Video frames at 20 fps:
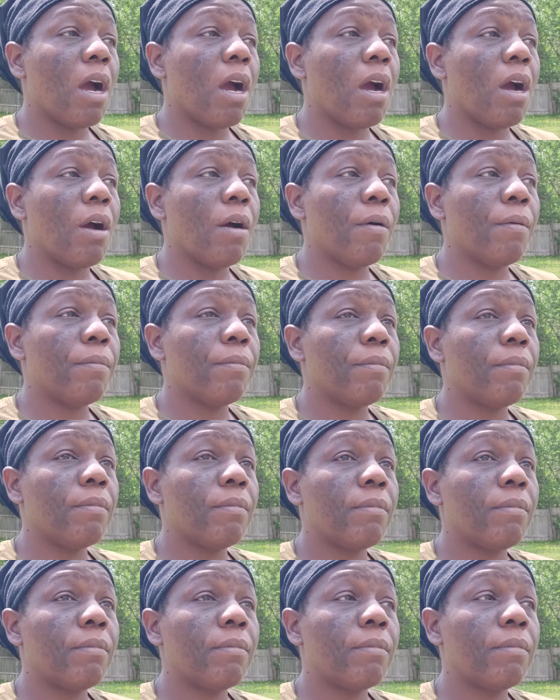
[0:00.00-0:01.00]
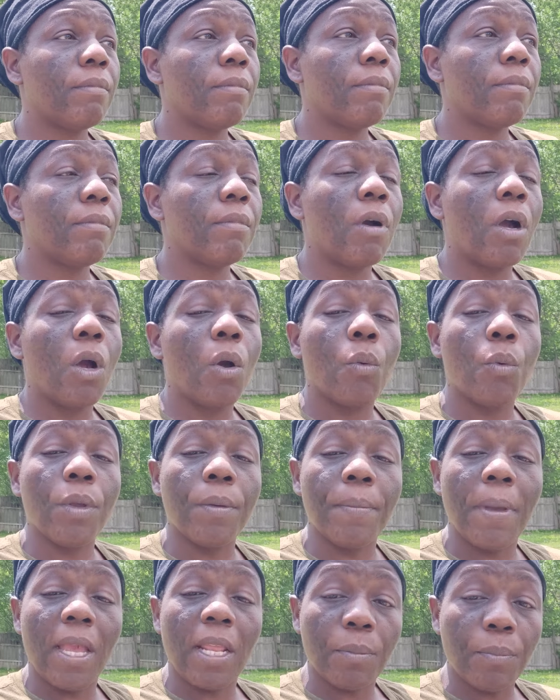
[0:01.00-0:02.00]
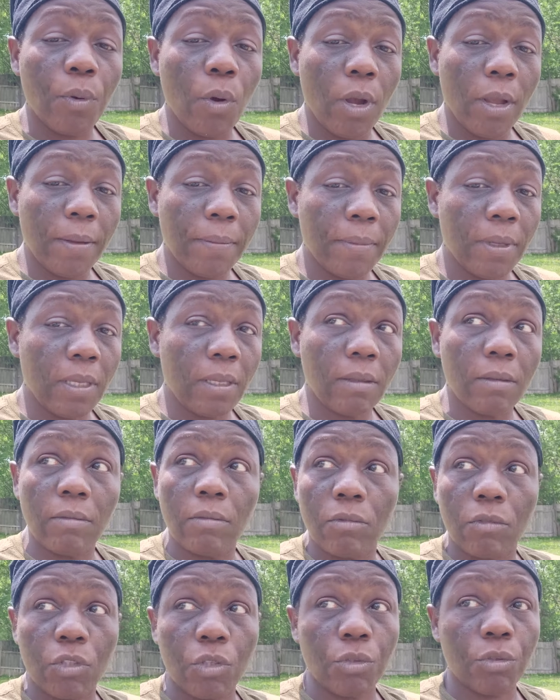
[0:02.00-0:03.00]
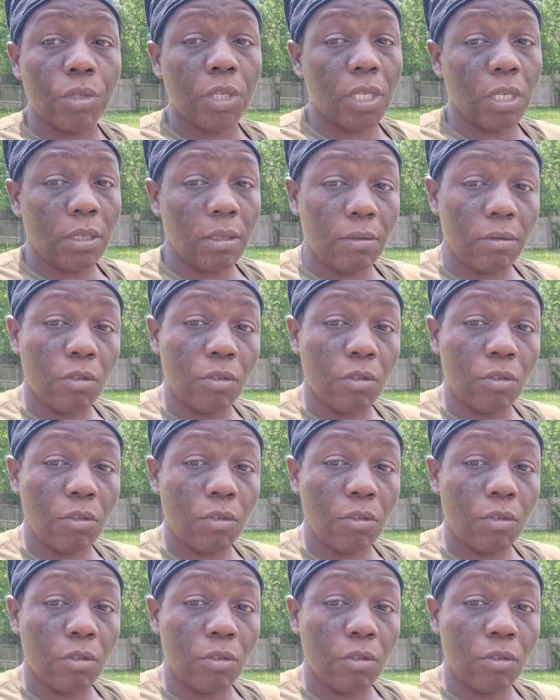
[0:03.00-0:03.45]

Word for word: Um, we made appointment to get,